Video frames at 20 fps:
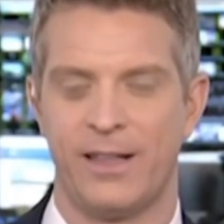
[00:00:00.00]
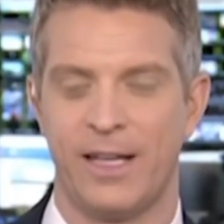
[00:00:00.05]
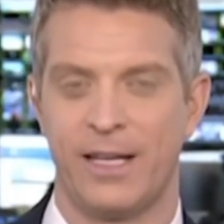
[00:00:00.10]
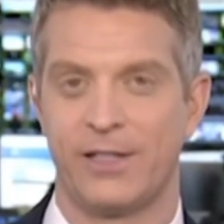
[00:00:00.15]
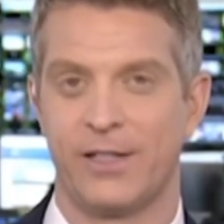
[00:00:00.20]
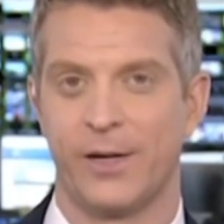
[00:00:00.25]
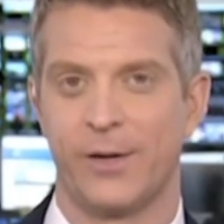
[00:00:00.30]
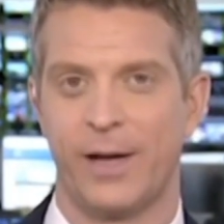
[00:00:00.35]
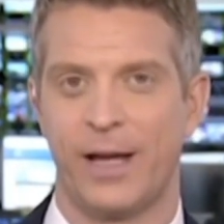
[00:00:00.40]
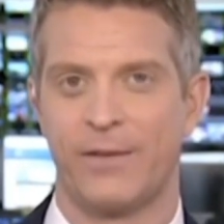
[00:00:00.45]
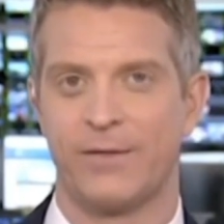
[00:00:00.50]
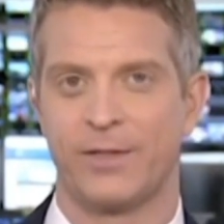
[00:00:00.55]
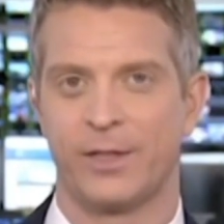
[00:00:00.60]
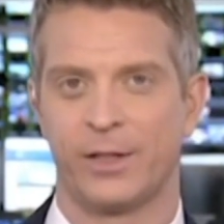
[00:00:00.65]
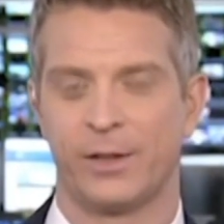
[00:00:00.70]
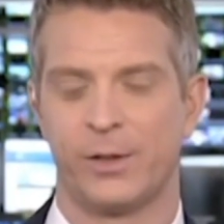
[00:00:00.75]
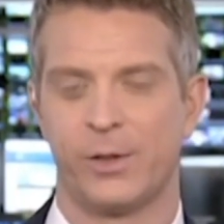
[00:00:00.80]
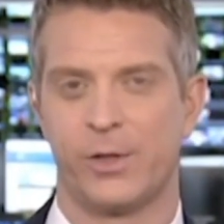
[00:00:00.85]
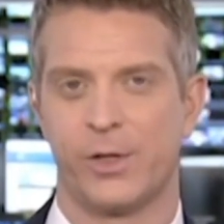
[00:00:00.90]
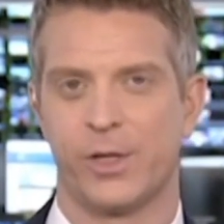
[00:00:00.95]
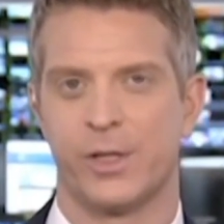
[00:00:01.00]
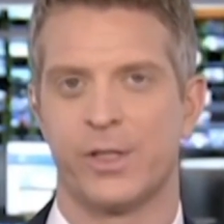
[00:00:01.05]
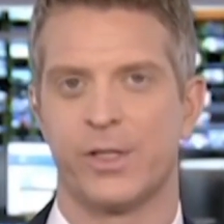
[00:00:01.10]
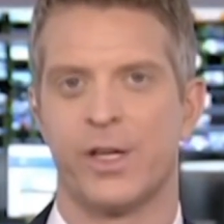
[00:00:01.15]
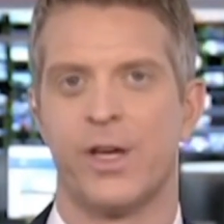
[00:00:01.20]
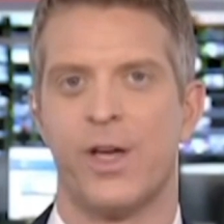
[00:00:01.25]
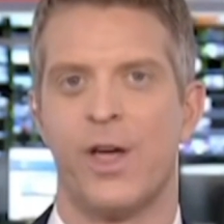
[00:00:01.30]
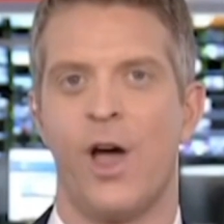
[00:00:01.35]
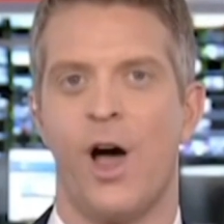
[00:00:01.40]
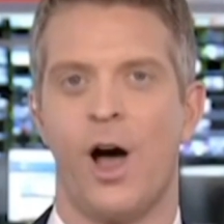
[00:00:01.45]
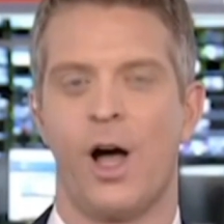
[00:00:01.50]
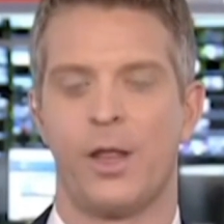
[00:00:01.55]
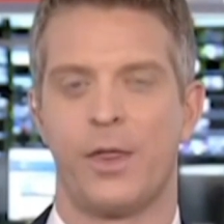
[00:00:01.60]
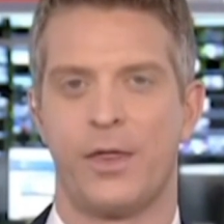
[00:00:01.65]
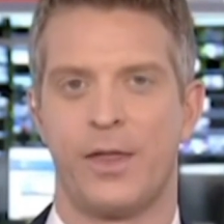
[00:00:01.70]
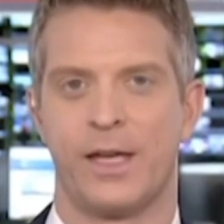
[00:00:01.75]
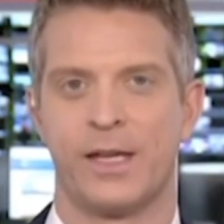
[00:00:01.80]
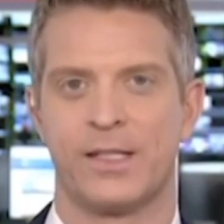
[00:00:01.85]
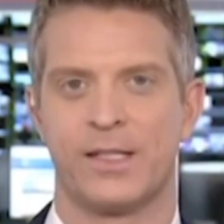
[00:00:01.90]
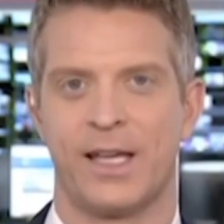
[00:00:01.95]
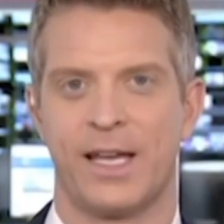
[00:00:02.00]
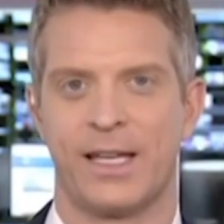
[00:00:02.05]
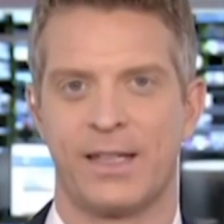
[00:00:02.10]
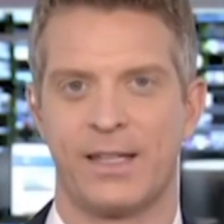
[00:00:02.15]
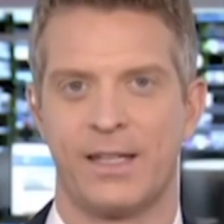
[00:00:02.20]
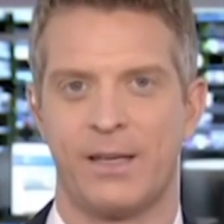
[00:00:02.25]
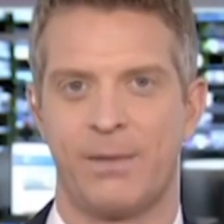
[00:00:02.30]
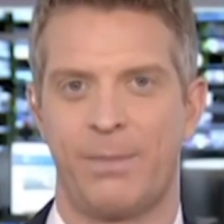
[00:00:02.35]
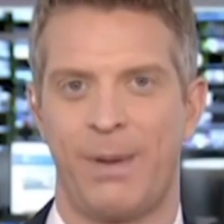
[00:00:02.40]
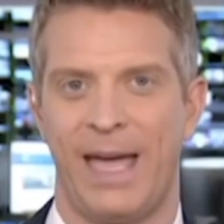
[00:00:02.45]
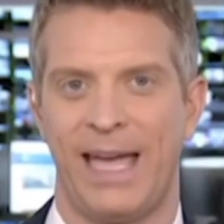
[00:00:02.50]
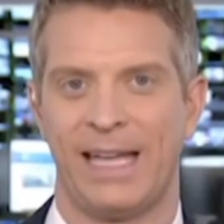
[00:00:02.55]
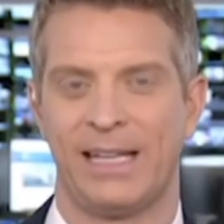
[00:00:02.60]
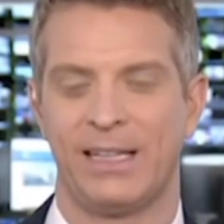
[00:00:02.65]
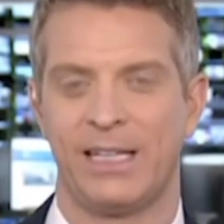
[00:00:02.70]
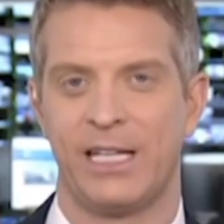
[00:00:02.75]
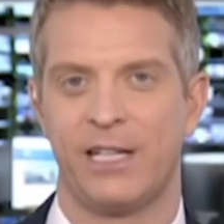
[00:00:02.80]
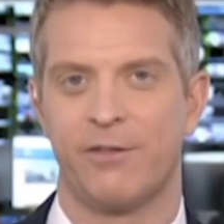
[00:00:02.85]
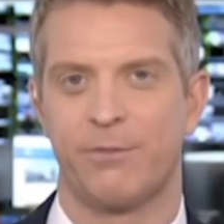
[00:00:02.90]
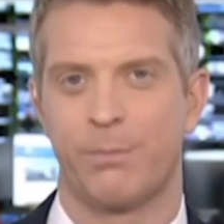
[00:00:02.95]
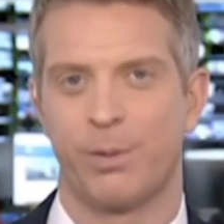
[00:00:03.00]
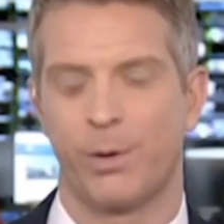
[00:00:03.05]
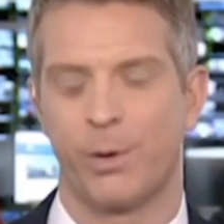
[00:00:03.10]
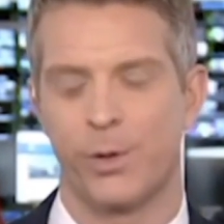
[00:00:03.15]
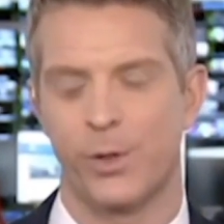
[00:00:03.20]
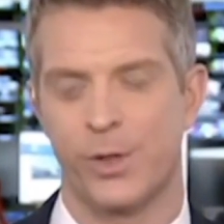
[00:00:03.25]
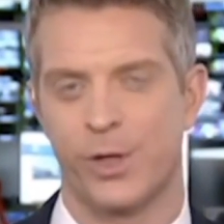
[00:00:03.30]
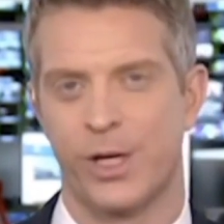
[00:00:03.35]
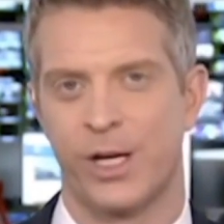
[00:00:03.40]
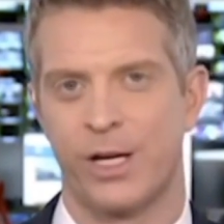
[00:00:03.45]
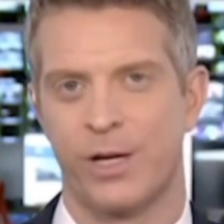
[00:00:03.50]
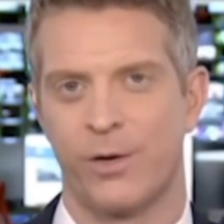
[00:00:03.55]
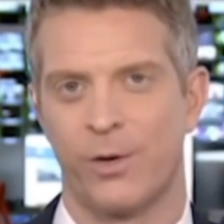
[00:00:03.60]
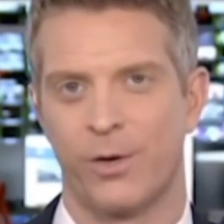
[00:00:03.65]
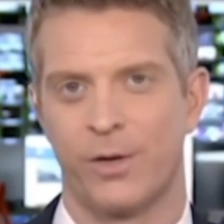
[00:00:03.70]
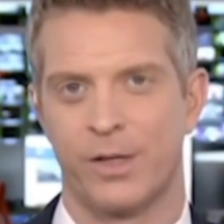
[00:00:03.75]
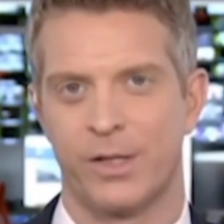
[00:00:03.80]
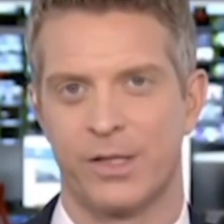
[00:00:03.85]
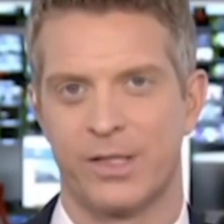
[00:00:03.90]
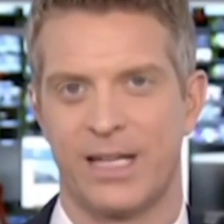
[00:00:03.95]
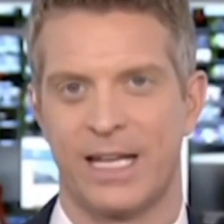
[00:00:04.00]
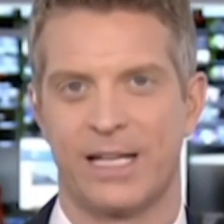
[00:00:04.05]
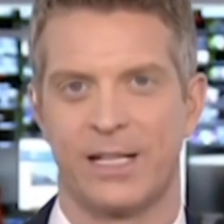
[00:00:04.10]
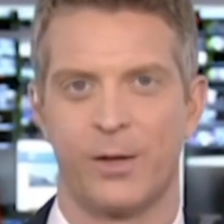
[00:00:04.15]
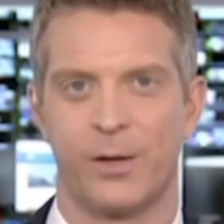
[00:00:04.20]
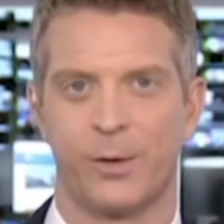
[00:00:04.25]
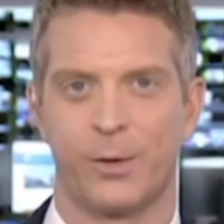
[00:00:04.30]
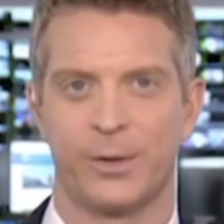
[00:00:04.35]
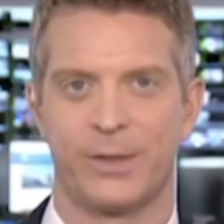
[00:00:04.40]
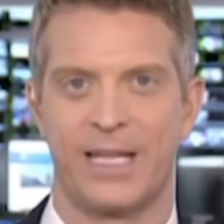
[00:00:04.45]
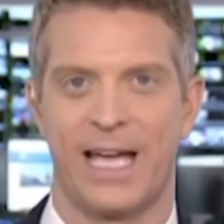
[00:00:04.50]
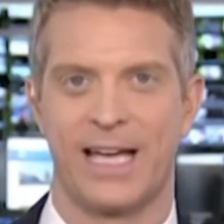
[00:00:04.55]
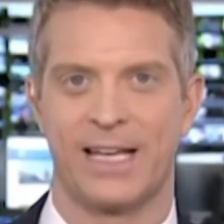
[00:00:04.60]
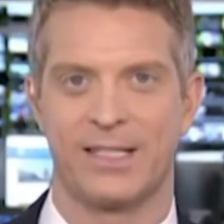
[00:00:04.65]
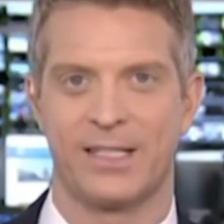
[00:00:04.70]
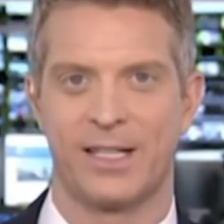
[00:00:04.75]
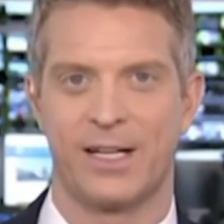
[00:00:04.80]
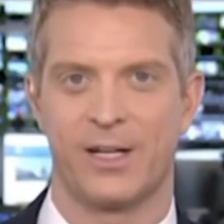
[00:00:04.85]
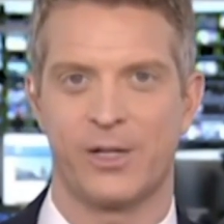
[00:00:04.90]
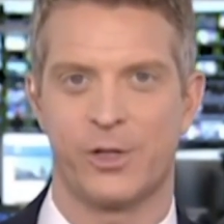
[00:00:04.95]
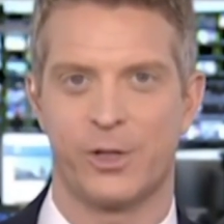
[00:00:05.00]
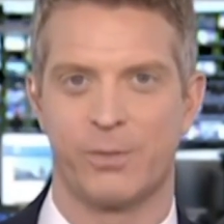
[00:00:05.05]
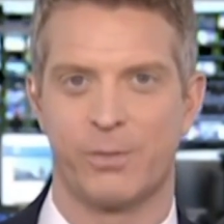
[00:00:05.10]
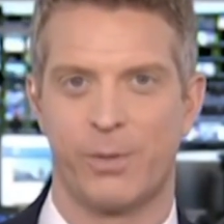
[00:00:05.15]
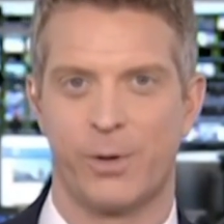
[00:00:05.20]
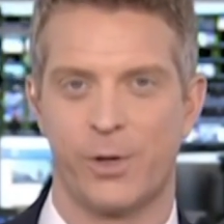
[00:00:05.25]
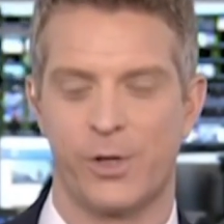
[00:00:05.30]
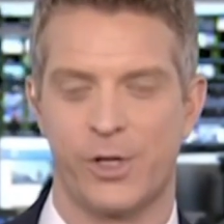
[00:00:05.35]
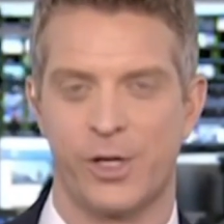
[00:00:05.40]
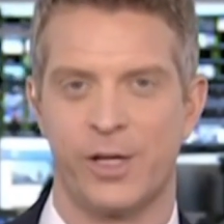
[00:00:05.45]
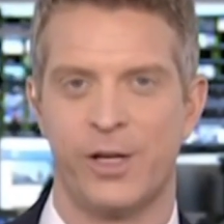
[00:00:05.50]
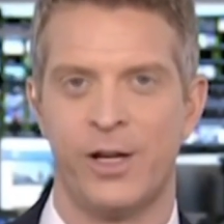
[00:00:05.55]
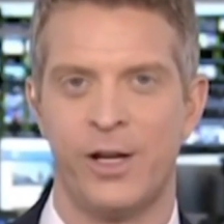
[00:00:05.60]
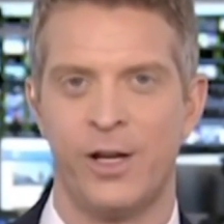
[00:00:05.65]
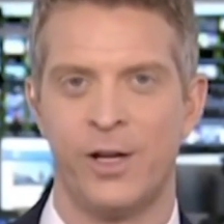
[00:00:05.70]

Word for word: They don't have solutions on things like the paid leave portion or the state and local tax deduction portion.